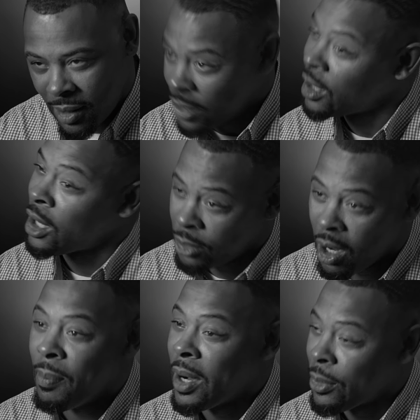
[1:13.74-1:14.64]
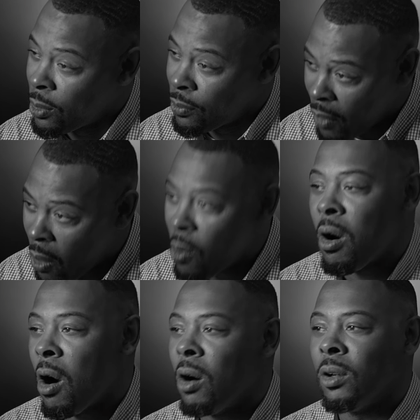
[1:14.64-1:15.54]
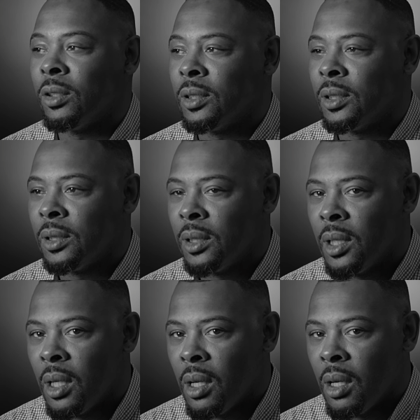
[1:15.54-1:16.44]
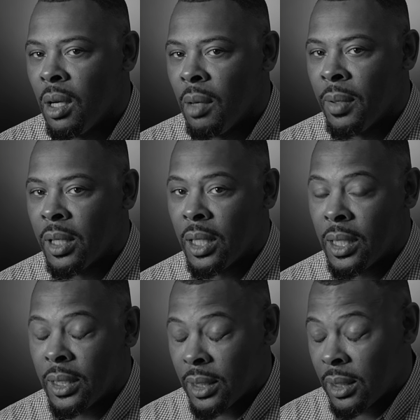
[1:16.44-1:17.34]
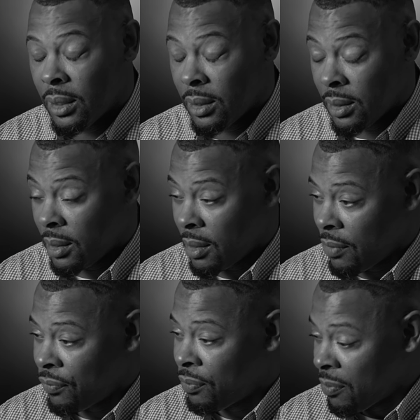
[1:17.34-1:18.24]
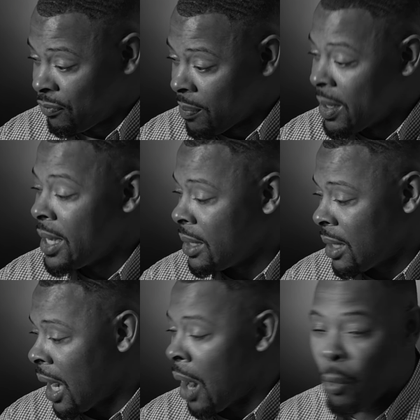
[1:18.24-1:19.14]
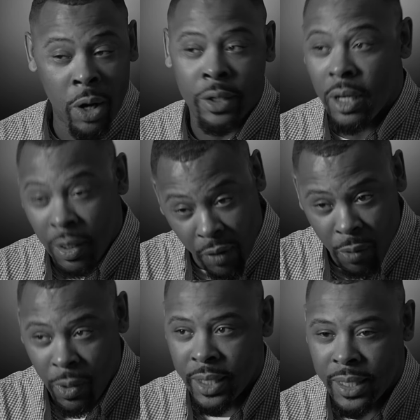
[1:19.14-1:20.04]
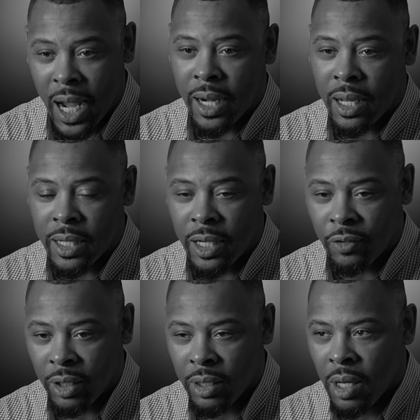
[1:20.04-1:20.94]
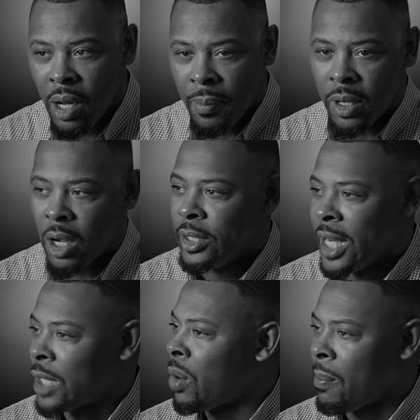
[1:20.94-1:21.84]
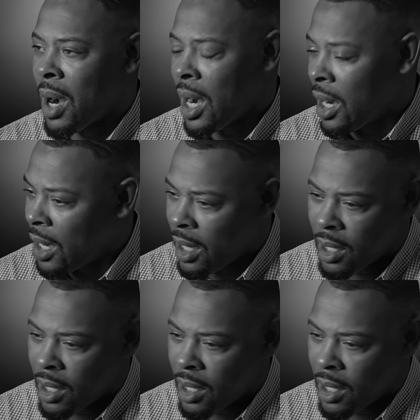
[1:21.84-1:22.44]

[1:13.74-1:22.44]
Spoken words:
until I started making those phone calls. Because for me, I wanted to live on the west side of Cleveland because that's where my